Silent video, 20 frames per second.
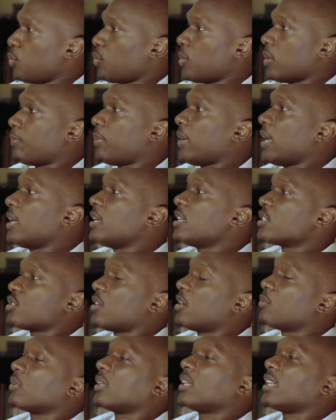Where pain is
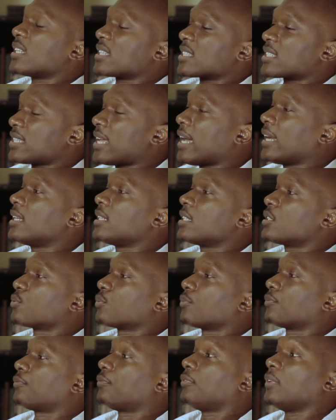not really a sign
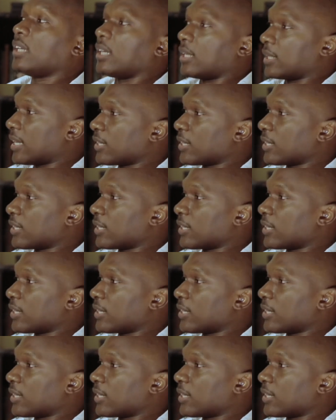to flee,